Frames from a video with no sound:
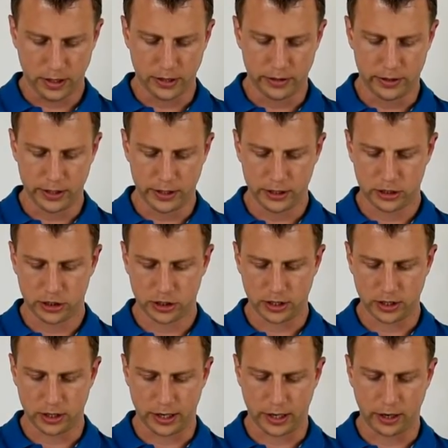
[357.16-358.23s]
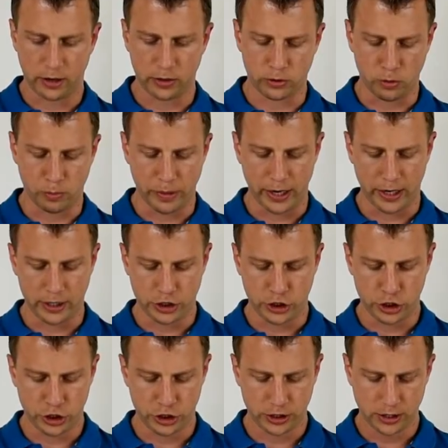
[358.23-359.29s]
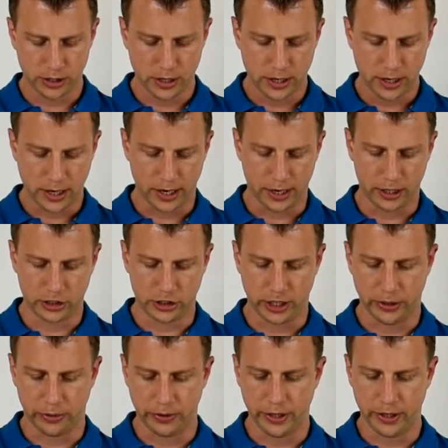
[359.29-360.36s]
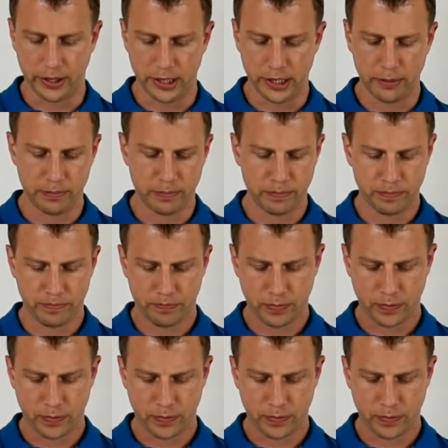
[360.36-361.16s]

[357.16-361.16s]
here it is, I go to manage and I say rename,